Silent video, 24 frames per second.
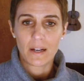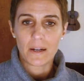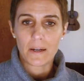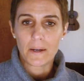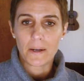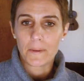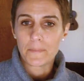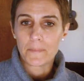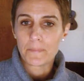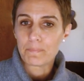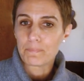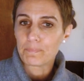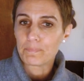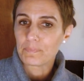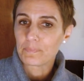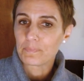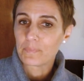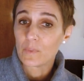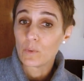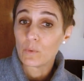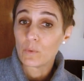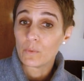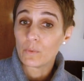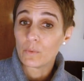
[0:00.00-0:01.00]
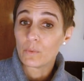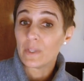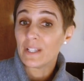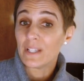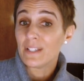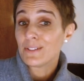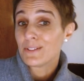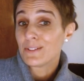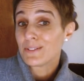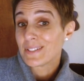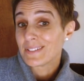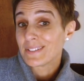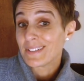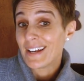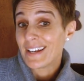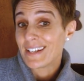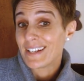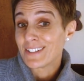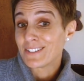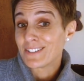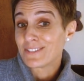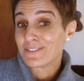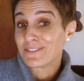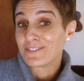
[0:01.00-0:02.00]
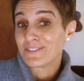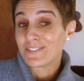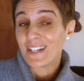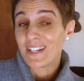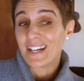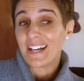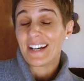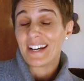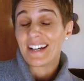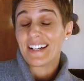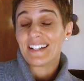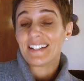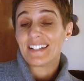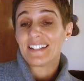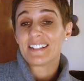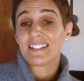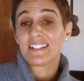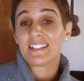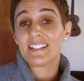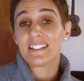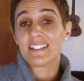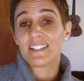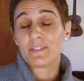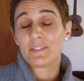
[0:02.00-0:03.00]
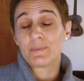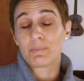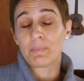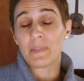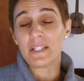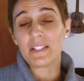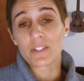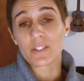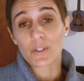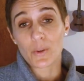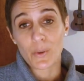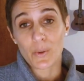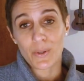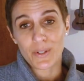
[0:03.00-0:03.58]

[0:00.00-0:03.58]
Um, we use a lot of uh, peace